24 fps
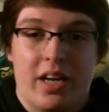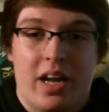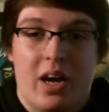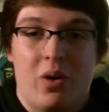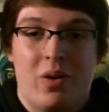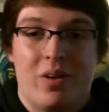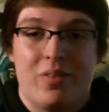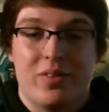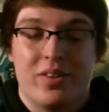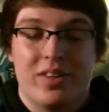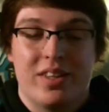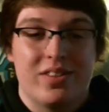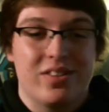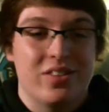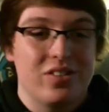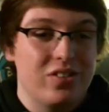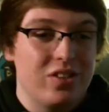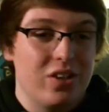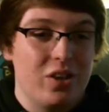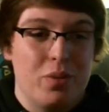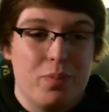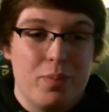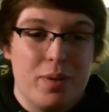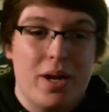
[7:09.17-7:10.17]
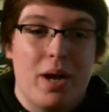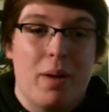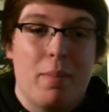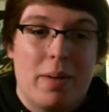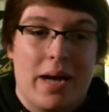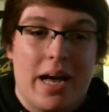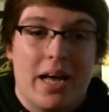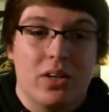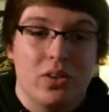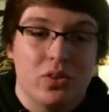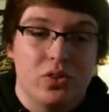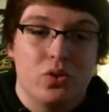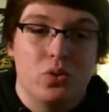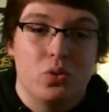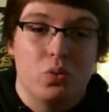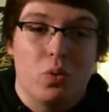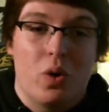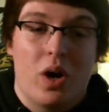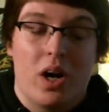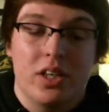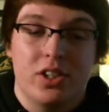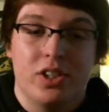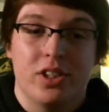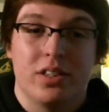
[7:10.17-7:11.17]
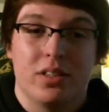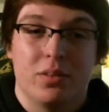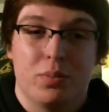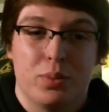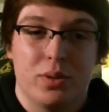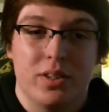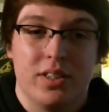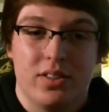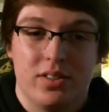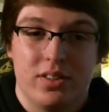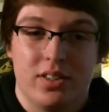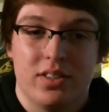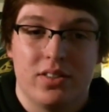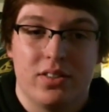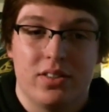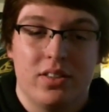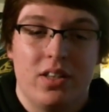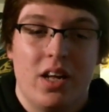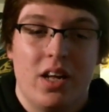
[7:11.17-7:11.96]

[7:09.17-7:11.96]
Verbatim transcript: However, this is going to be a battle to watch in the preseason,